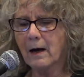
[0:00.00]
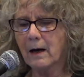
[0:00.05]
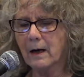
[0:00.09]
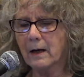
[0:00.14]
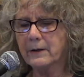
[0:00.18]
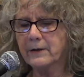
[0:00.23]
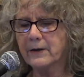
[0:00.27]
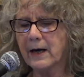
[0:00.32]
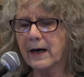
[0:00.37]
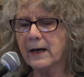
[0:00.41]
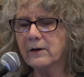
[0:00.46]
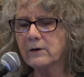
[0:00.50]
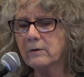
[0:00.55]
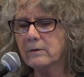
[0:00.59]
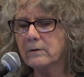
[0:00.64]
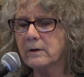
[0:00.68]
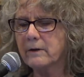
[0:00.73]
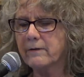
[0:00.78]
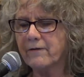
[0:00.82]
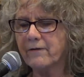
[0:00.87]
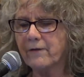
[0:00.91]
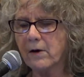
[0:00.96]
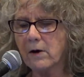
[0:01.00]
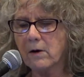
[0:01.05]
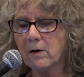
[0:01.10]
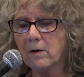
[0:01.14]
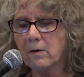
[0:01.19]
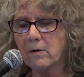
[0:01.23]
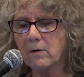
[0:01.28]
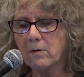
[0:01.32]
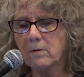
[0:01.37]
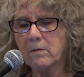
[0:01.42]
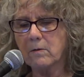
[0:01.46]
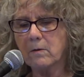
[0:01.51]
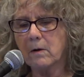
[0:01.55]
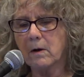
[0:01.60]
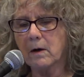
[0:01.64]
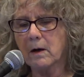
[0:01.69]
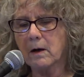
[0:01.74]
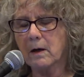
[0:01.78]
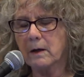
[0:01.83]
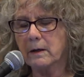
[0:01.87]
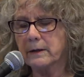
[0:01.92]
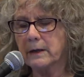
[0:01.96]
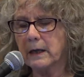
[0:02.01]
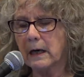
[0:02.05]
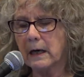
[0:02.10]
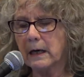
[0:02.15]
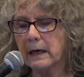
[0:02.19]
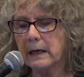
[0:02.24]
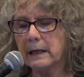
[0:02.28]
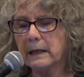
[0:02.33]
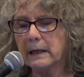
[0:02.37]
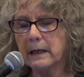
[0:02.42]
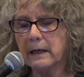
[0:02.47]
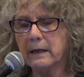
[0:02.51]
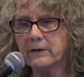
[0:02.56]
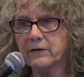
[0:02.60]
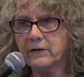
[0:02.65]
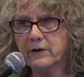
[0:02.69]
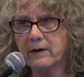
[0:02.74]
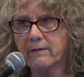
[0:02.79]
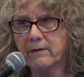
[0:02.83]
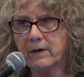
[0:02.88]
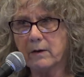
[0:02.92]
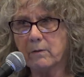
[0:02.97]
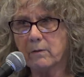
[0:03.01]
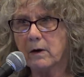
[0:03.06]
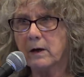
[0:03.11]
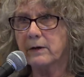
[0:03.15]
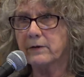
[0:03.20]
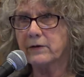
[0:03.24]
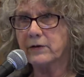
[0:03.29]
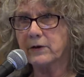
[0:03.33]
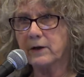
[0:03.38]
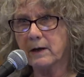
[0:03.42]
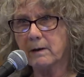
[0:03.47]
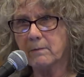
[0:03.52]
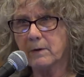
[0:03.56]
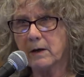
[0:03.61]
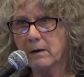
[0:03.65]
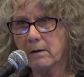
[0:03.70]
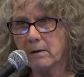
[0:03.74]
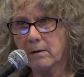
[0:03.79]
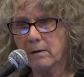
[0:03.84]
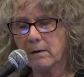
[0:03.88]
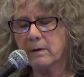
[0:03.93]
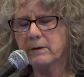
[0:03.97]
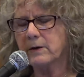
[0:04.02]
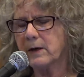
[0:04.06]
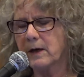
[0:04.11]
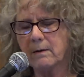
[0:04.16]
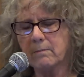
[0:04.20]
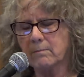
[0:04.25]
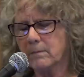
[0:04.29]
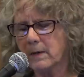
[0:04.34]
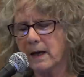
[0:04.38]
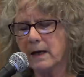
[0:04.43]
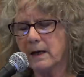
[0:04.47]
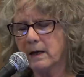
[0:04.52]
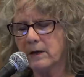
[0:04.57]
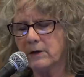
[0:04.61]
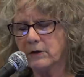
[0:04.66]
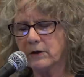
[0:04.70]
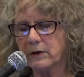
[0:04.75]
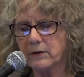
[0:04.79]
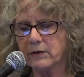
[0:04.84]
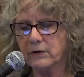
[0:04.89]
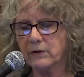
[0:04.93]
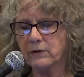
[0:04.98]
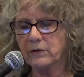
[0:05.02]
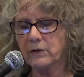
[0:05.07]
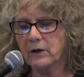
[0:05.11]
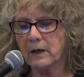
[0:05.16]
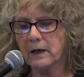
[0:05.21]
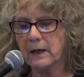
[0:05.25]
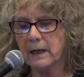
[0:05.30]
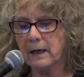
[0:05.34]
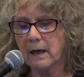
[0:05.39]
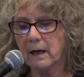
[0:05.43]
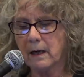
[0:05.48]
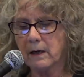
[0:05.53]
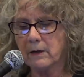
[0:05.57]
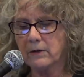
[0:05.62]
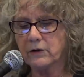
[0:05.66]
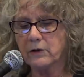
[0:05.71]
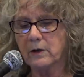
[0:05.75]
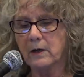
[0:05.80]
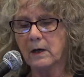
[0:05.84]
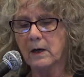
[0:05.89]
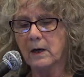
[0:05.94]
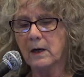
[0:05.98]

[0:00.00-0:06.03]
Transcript: uh, Daniel Defoe uh, died age 71, same year, same age as Johnny Cash.